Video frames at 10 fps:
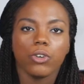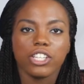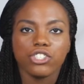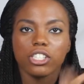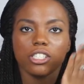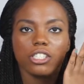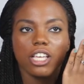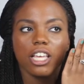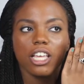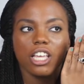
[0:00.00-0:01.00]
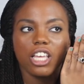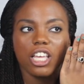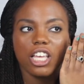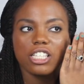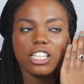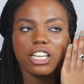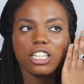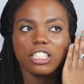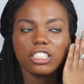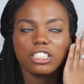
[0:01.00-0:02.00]
So it's
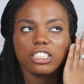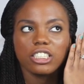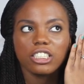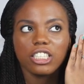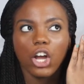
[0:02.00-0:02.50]
like a